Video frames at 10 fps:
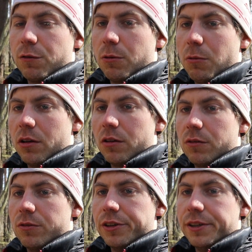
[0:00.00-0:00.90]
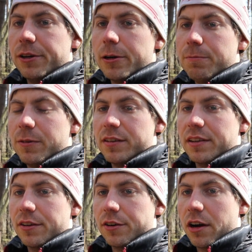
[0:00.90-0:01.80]
from all over Europe
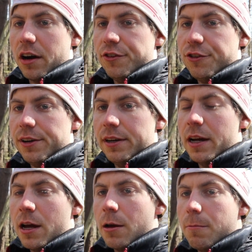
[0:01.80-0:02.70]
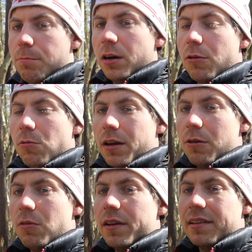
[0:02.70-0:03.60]
visiting their country, but it,
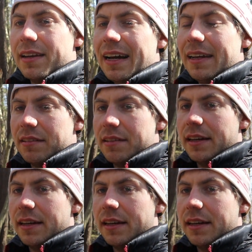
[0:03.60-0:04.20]
it wasn't nice.